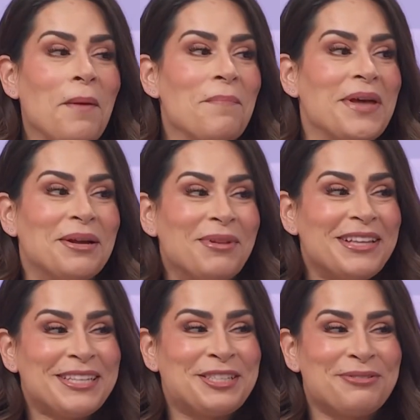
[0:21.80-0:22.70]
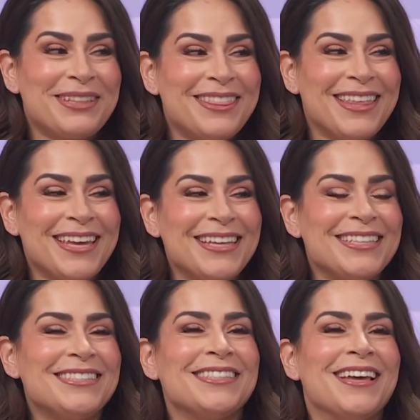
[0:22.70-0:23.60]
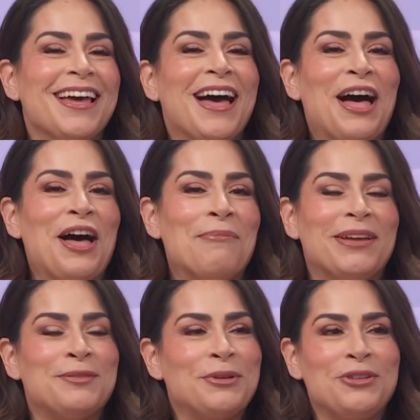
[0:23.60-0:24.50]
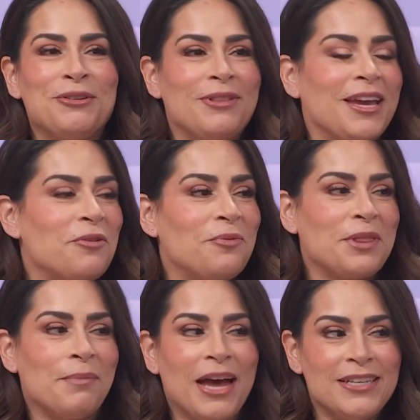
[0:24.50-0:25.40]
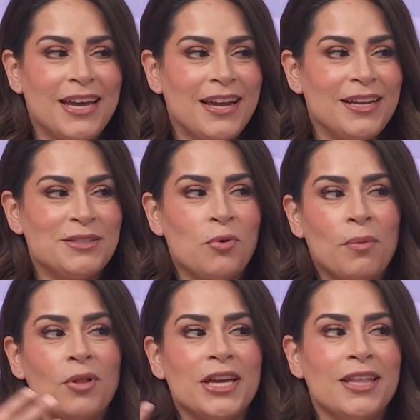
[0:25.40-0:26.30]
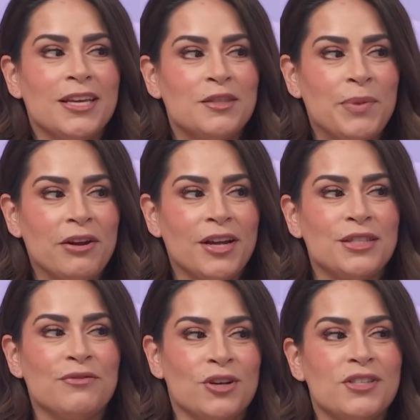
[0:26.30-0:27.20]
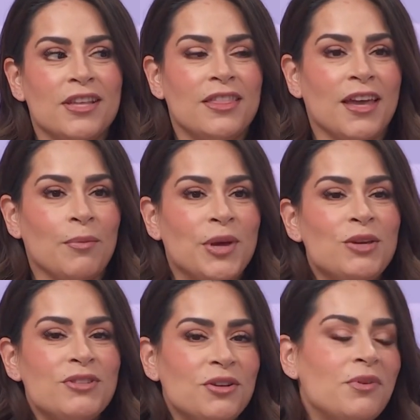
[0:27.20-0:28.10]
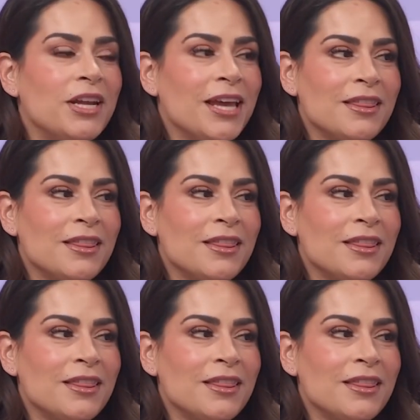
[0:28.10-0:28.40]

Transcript: minimalist with yeah, things. Um, especially like with my dad, he's more about like the experience yeah. versus the thing, but you still want to get